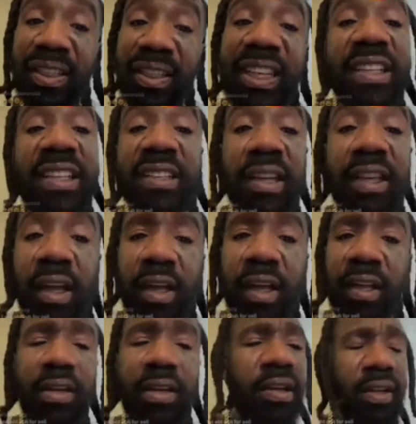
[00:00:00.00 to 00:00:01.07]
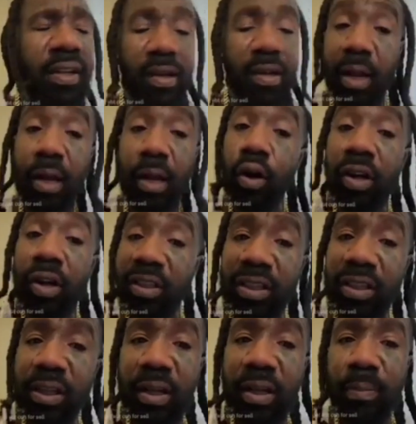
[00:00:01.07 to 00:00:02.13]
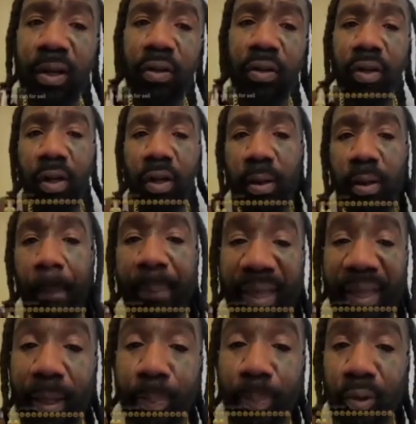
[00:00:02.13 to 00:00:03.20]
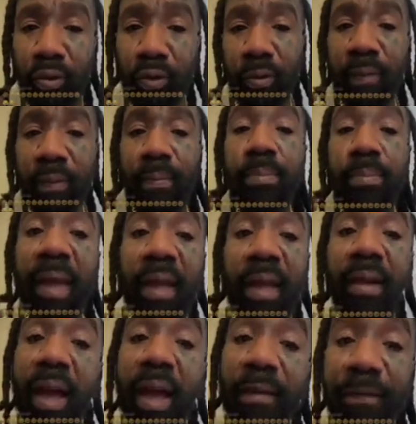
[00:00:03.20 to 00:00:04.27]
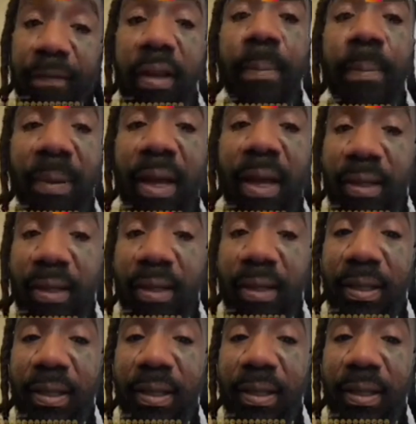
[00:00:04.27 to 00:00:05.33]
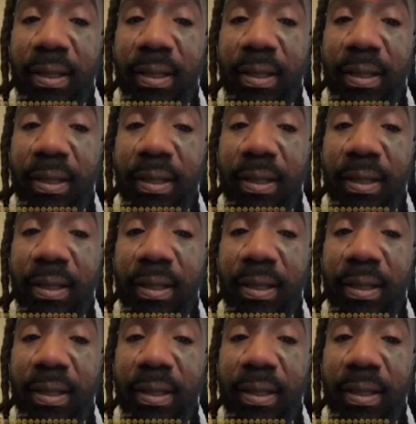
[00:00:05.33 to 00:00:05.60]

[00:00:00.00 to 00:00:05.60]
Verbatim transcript: Pussy is good. Like all this shit, bro. People make life unpleasant.